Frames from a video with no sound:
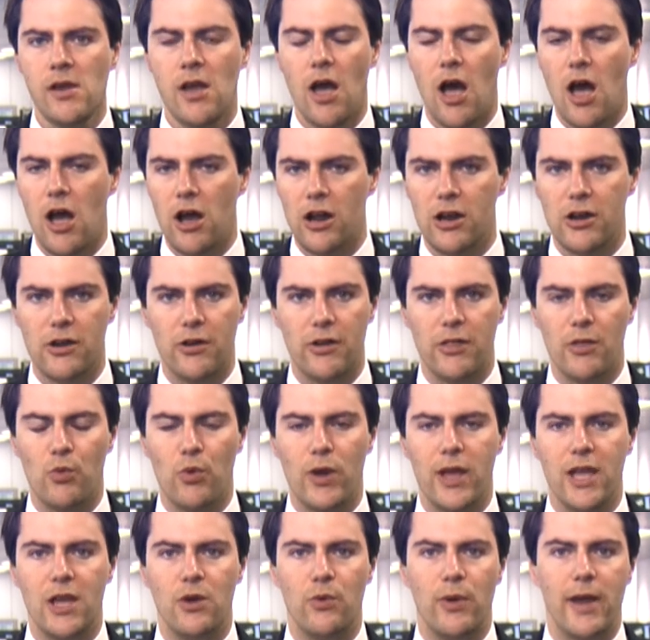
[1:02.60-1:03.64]
Earlier in the
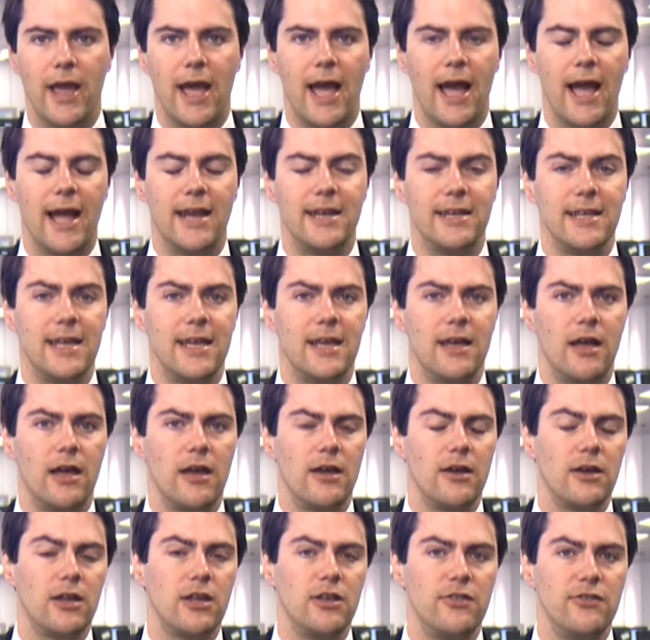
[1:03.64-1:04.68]
week we had
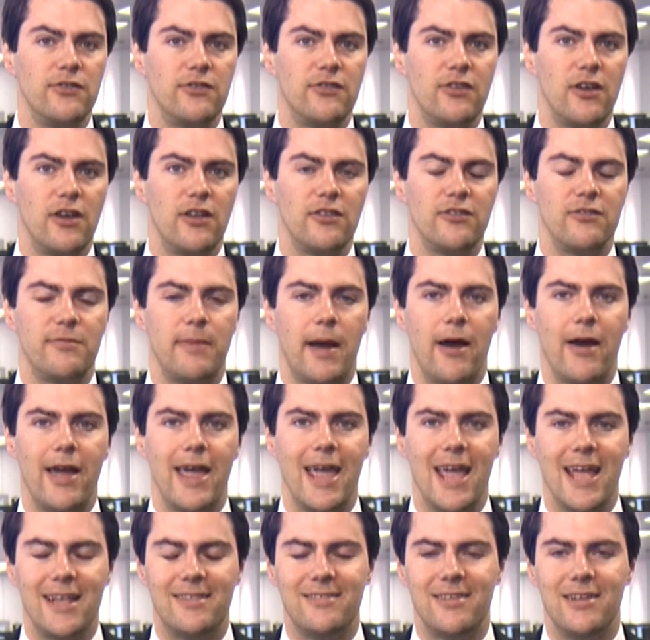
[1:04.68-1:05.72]
concerns about
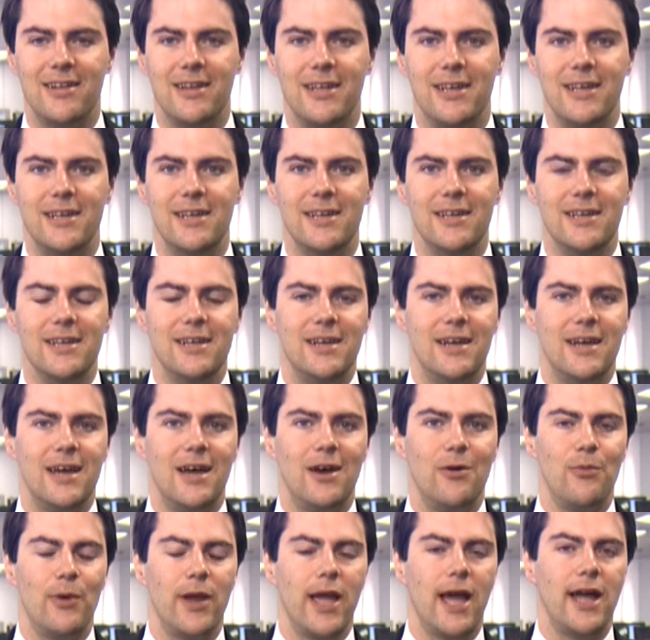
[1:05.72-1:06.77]
Italy,
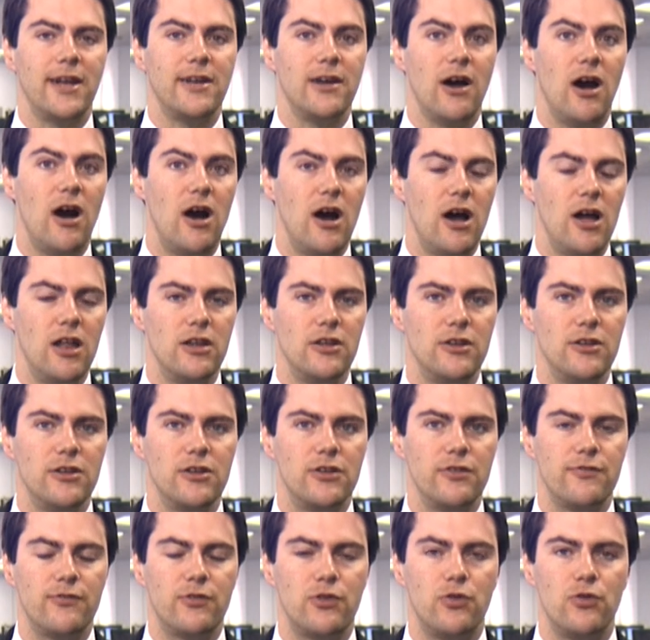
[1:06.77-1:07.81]
we had Ireland
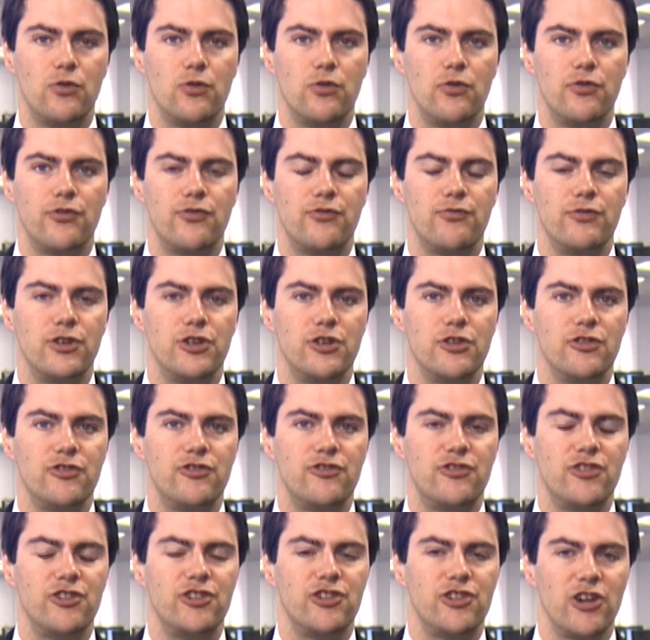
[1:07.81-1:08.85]
of course
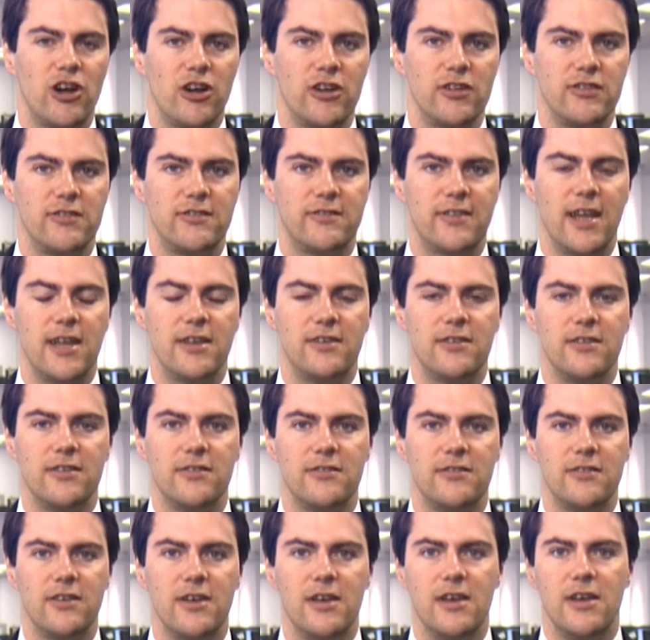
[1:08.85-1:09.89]
reduced to junk
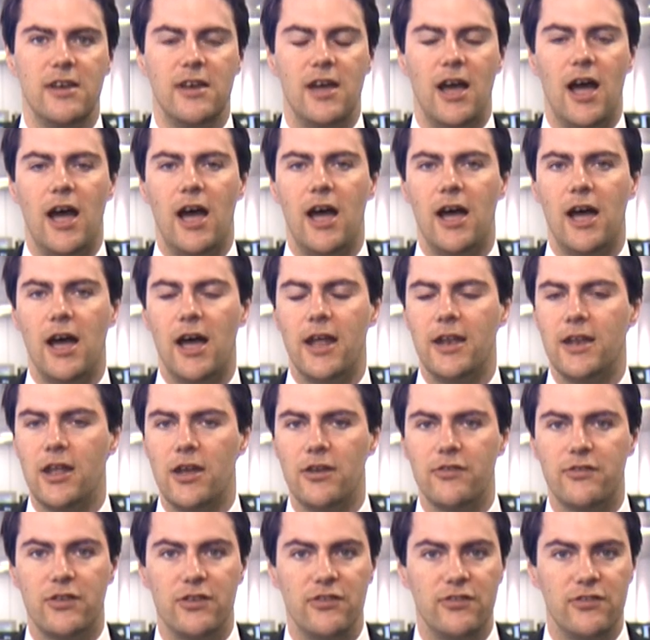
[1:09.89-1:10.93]
status, and
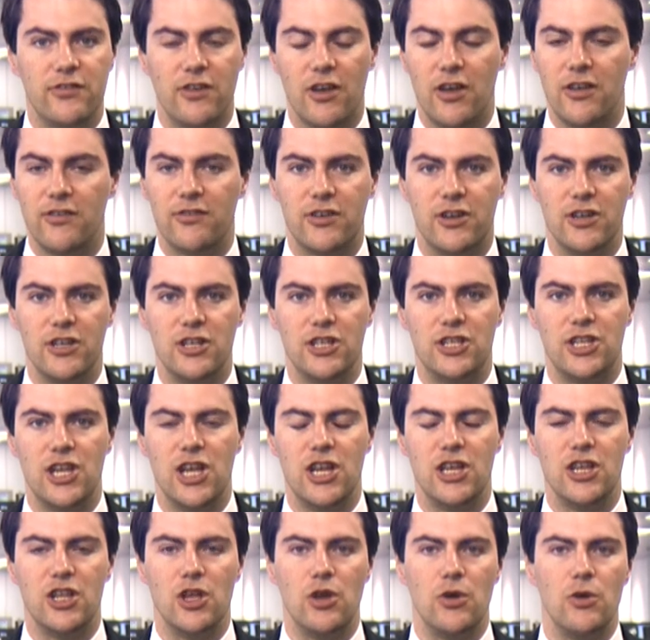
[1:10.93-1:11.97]
those concerns
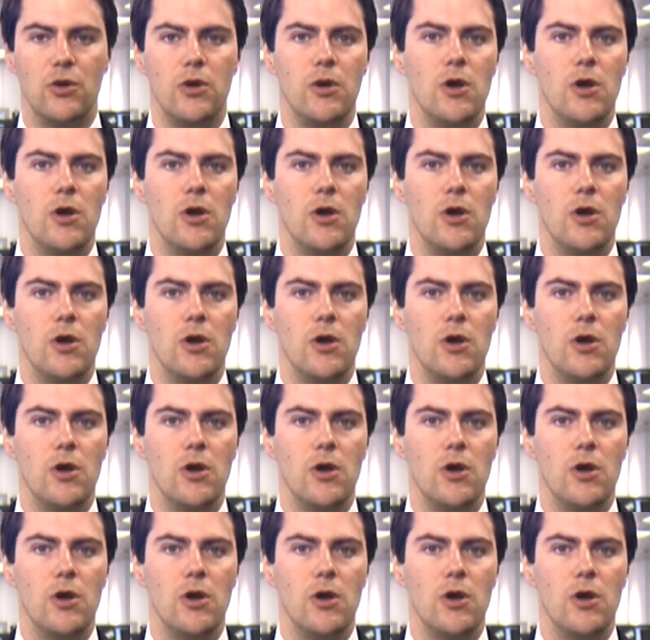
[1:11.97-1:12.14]
continue.